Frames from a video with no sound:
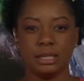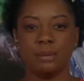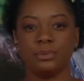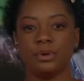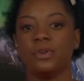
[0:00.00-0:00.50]

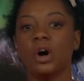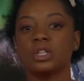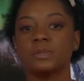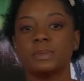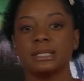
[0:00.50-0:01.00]
number of
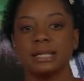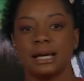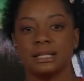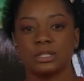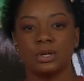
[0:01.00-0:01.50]

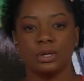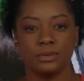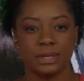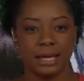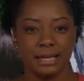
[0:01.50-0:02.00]
hospitalized
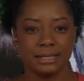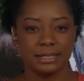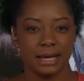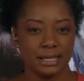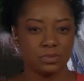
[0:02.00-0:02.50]
cholera
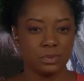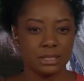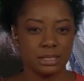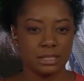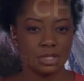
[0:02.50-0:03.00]
cases has risen to